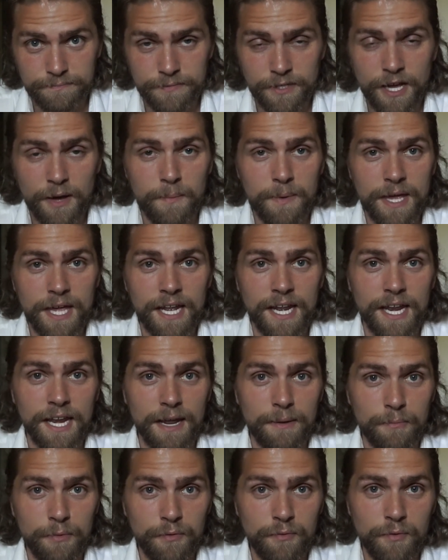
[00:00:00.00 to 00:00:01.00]
Coming in at
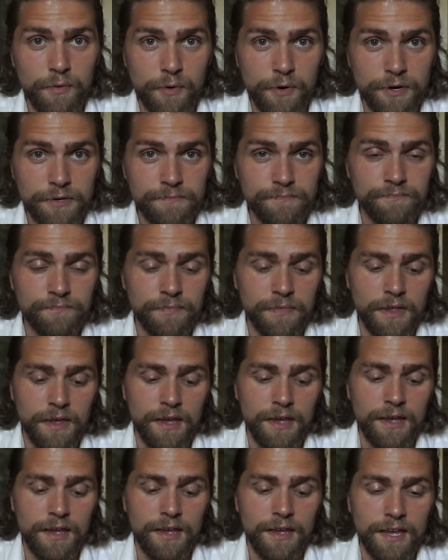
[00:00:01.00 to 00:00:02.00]
number 4
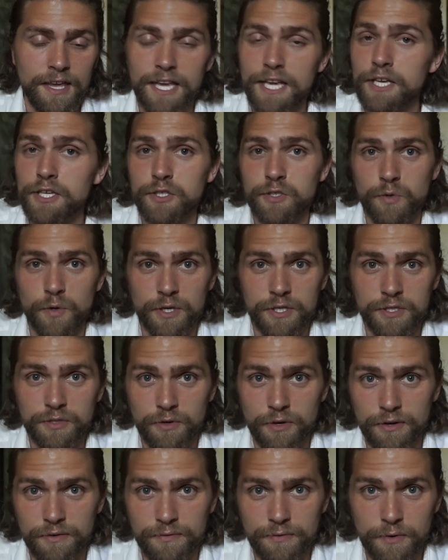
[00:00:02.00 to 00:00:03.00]
is Toy
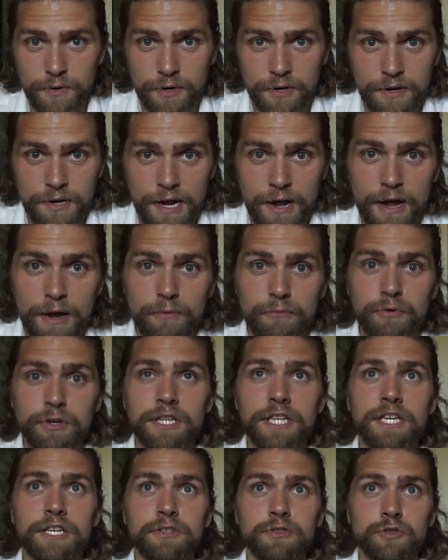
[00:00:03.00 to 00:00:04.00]
Story 4. Now, I
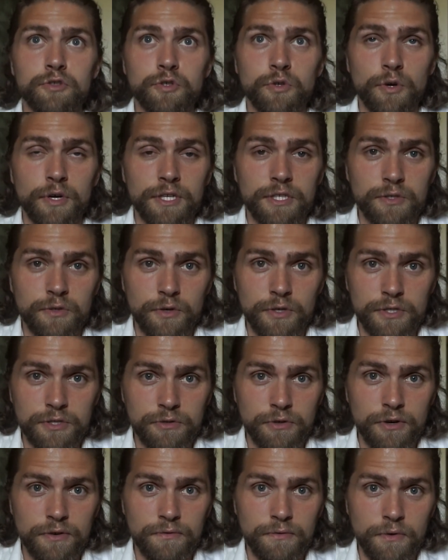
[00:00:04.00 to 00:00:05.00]
really enjoyed Toy
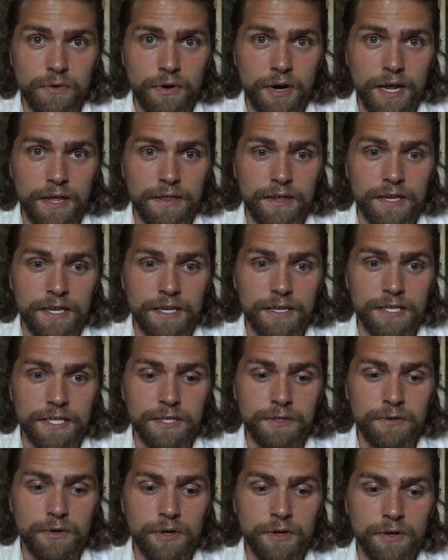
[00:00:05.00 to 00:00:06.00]
Story 4. I think it
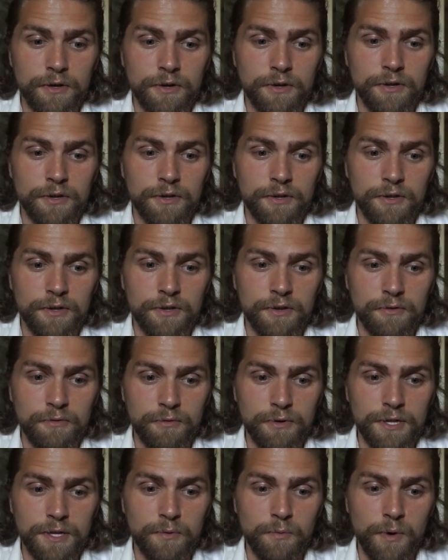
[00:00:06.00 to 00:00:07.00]
did
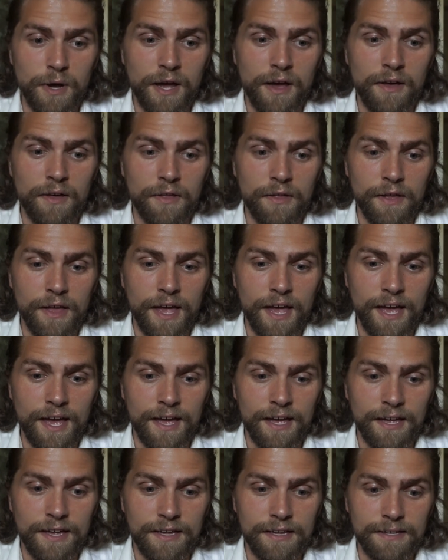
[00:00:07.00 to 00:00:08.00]
really well
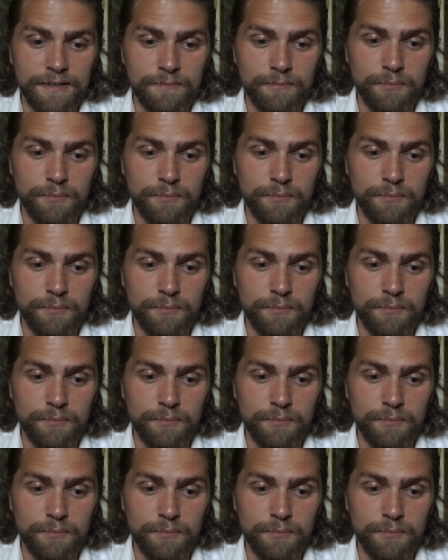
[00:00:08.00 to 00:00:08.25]
at,